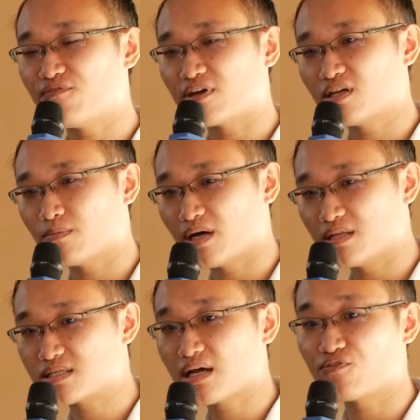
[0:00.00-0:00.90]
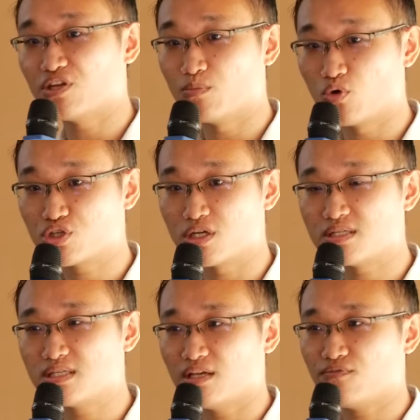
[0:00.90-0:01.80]
affected by these kind of
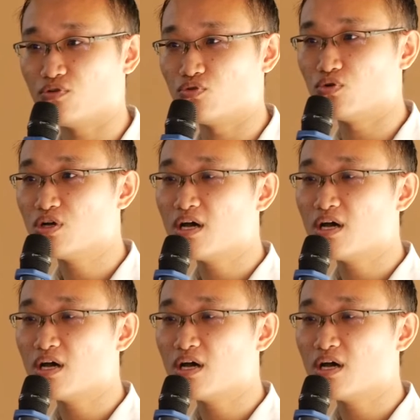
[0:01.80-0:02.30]
emotions if you